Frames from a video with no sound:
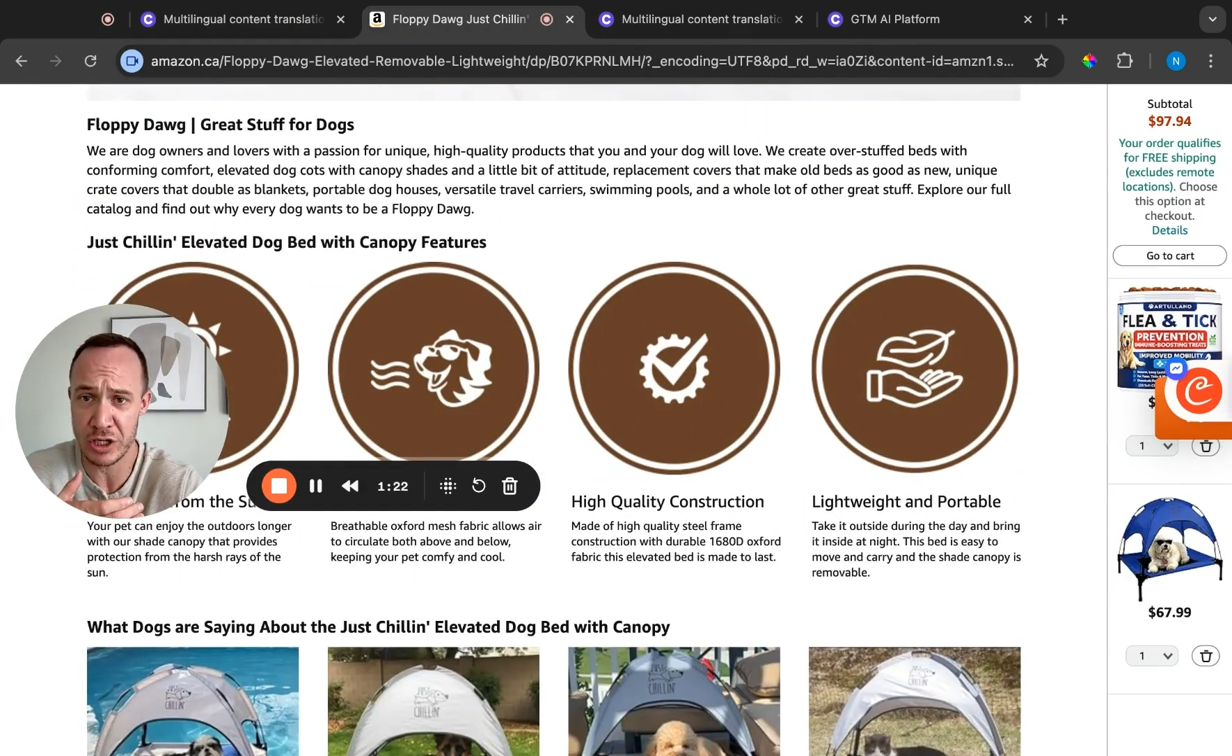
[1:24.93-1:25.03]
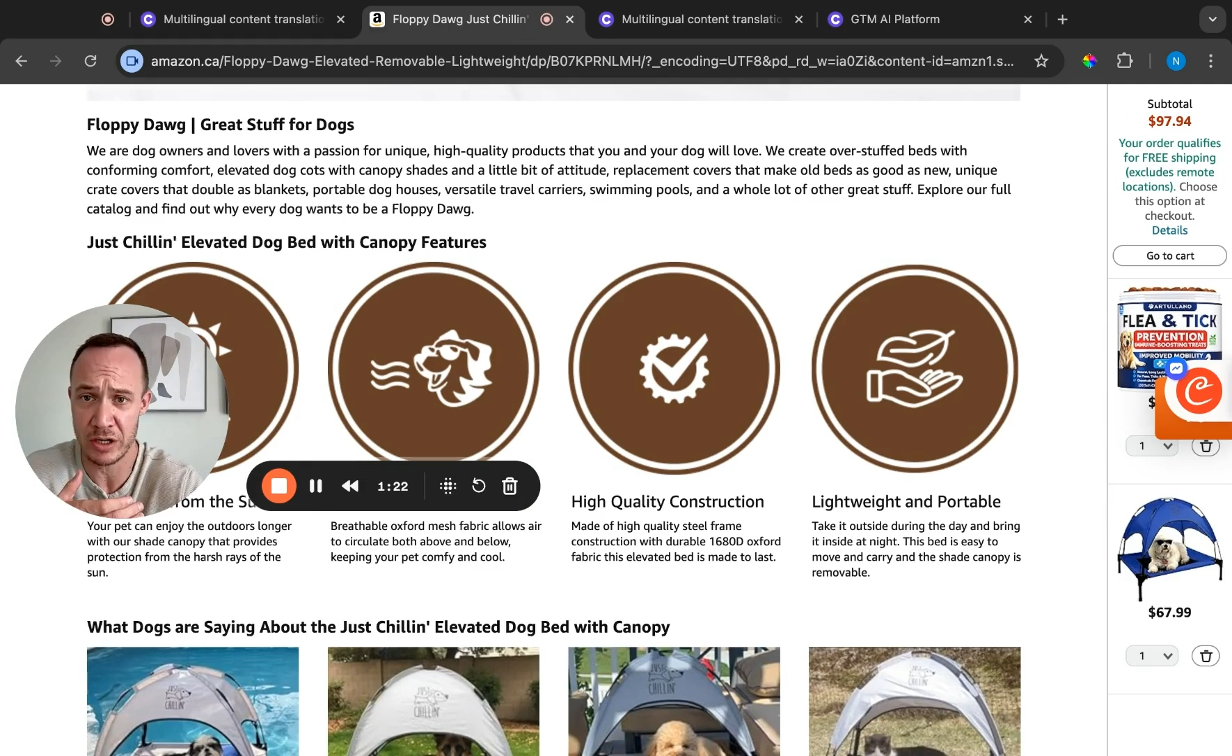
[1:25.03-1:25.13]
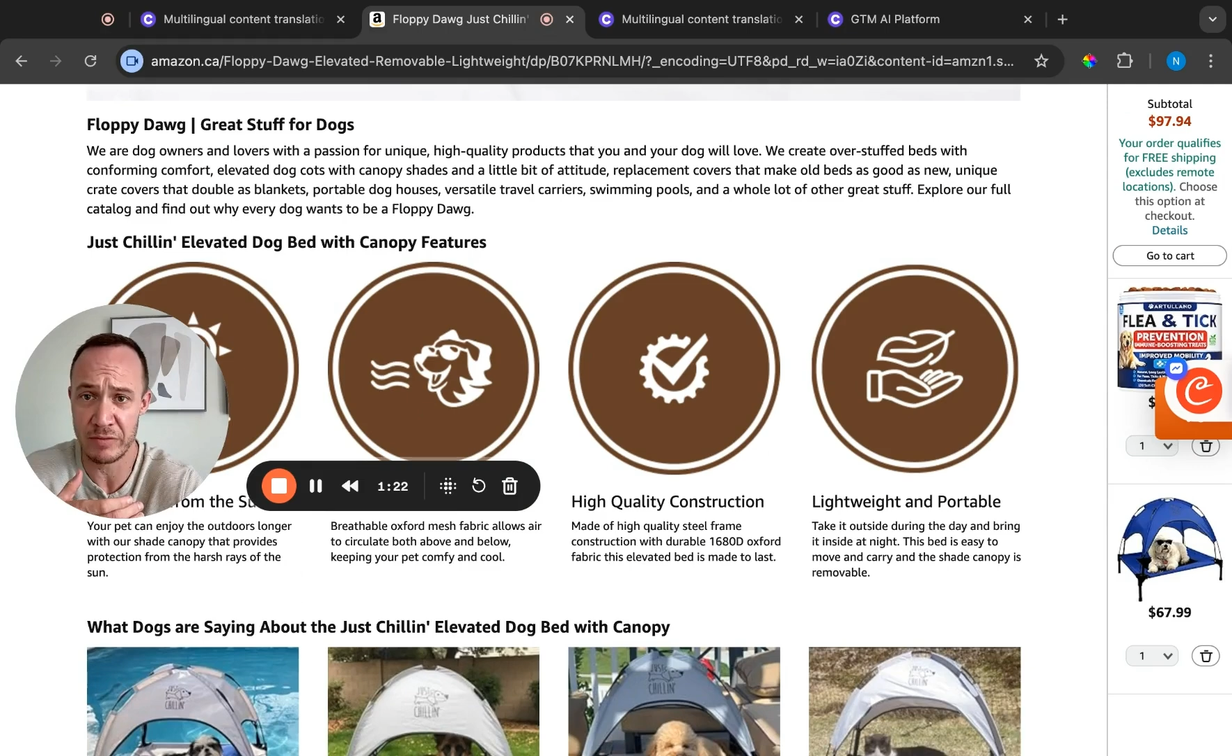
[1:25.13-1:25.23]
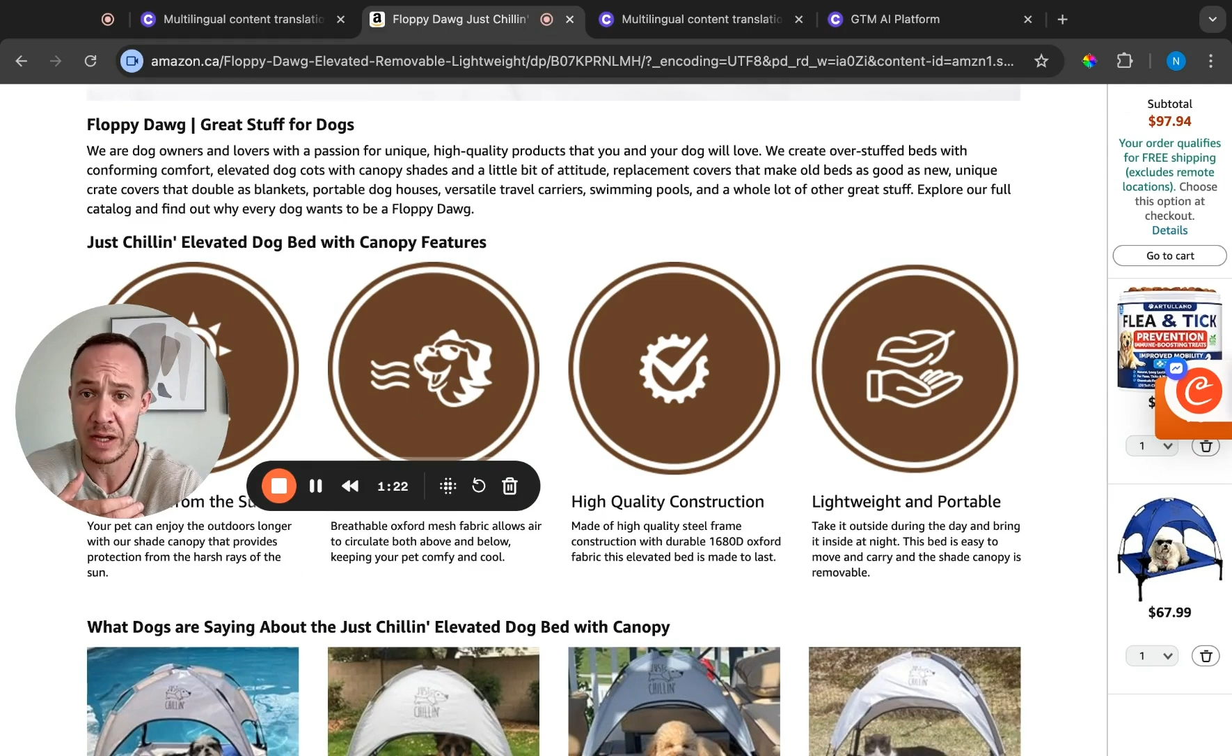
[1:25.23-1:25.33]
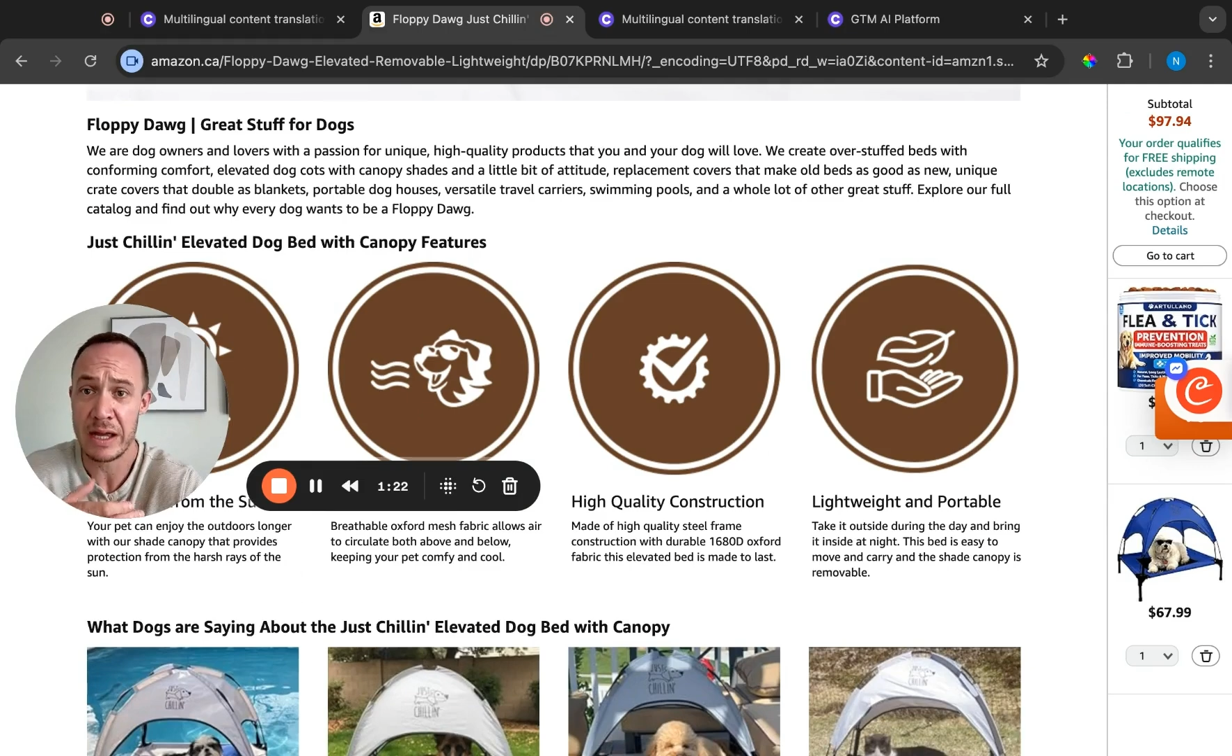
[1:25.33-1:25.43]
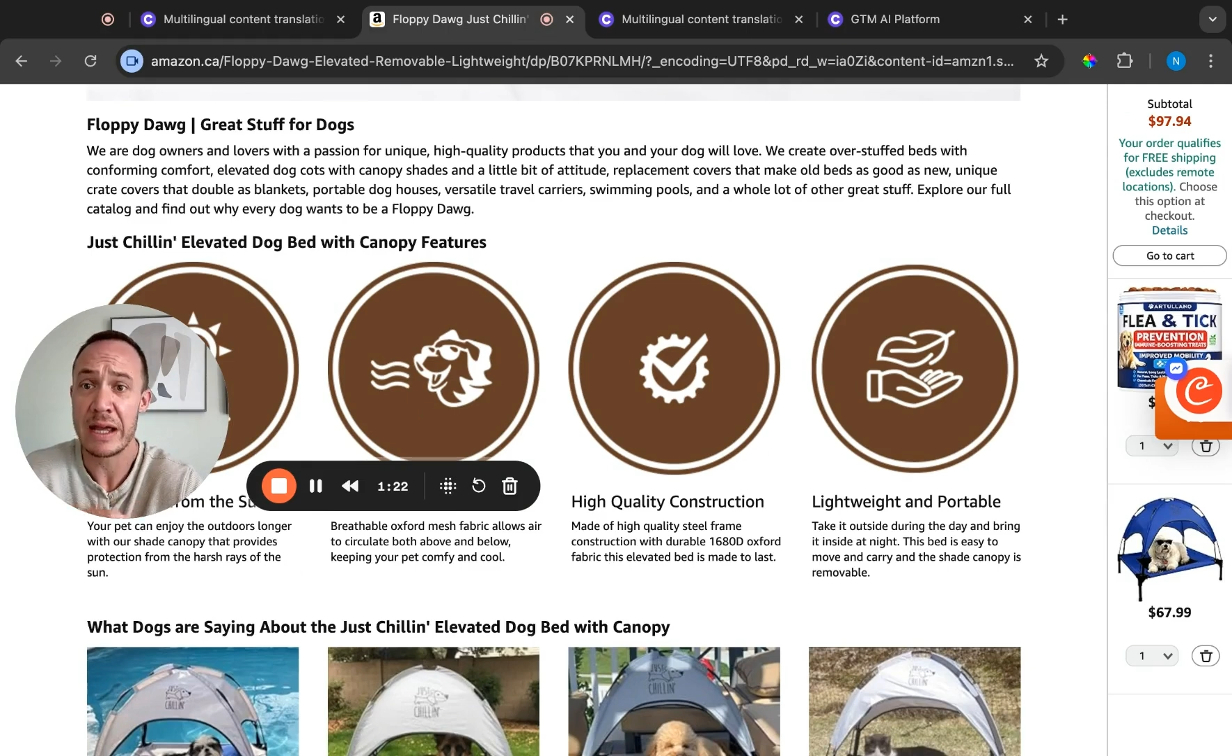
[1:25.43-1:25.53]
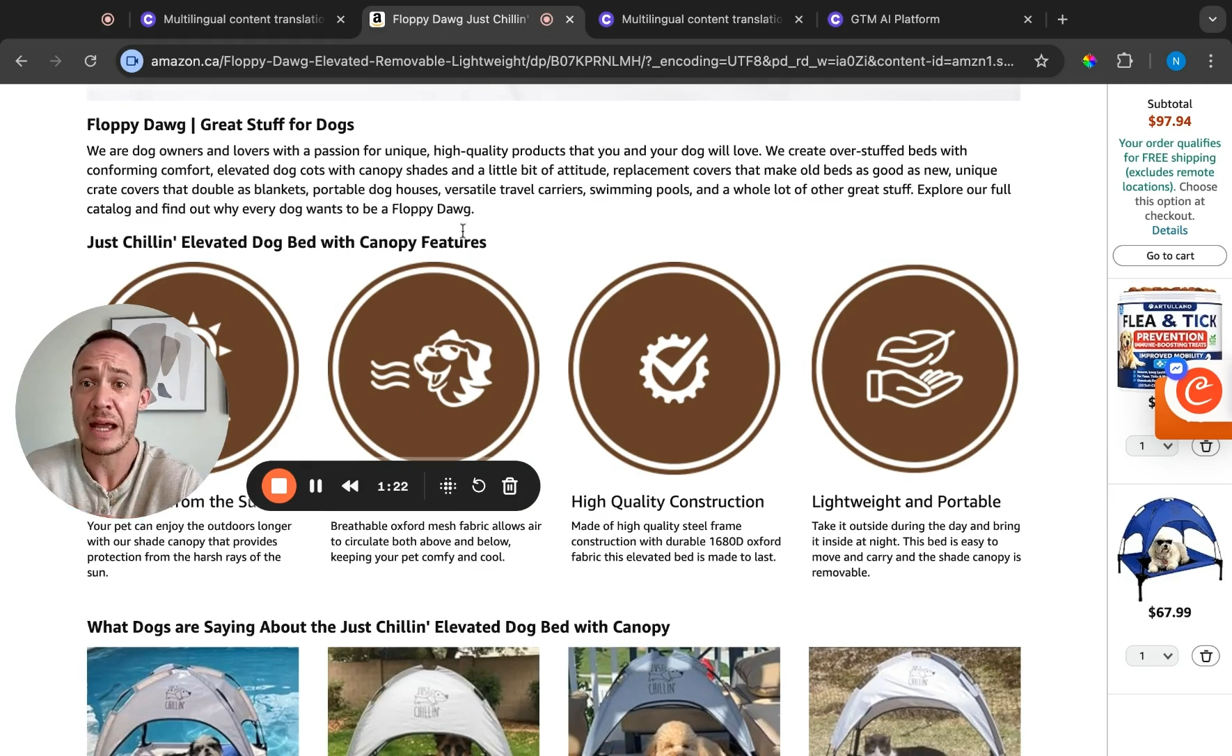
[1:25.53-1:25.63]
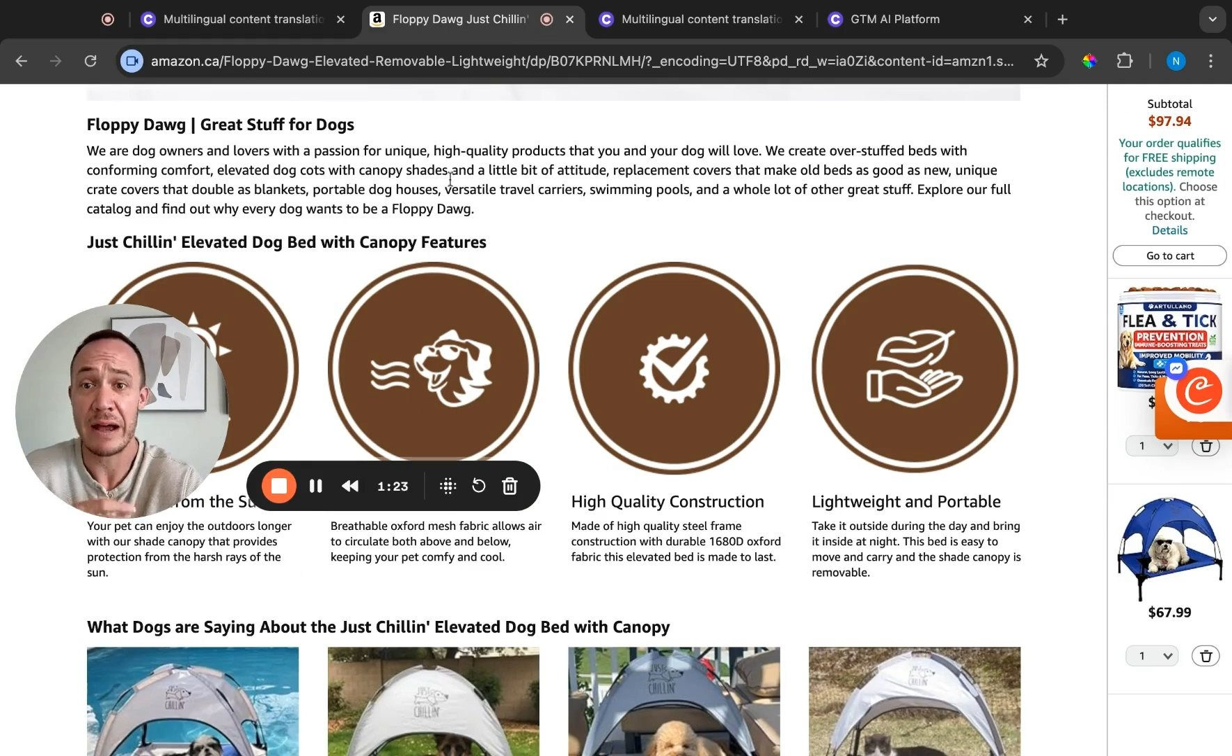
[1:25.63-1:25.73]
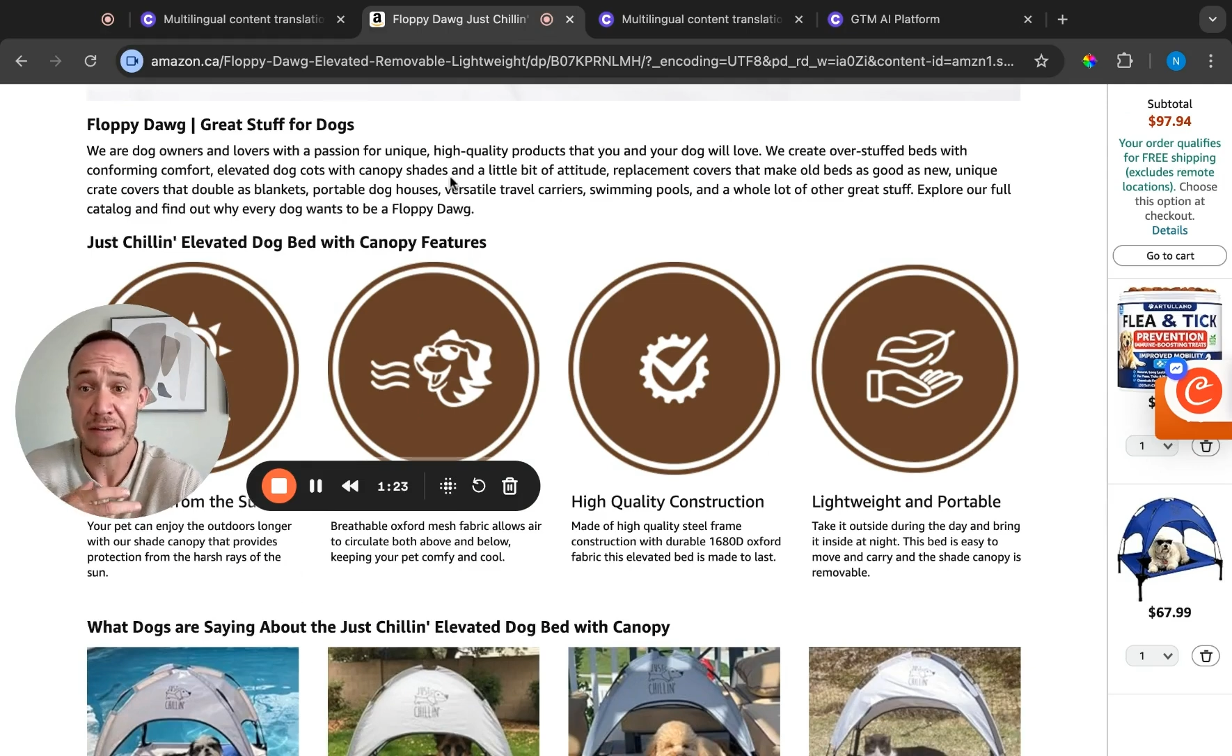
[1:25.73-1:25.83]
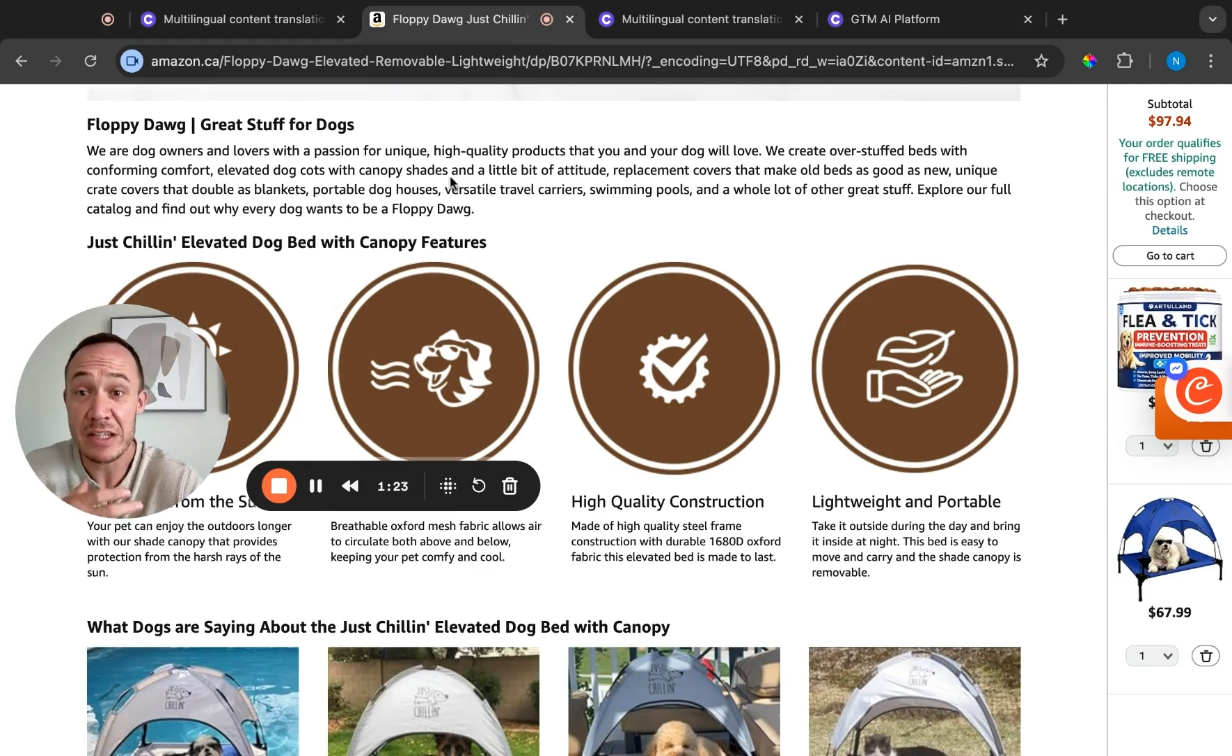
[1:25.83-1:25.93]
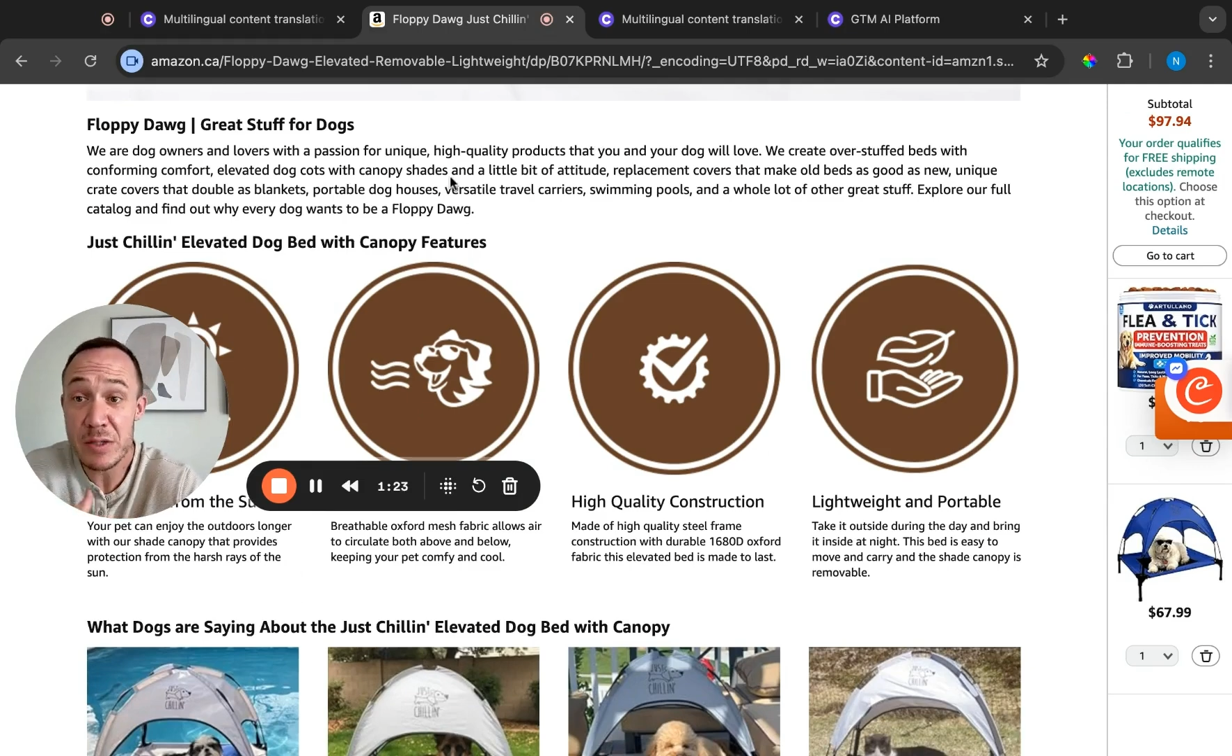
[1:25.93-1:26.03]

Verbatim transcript: of having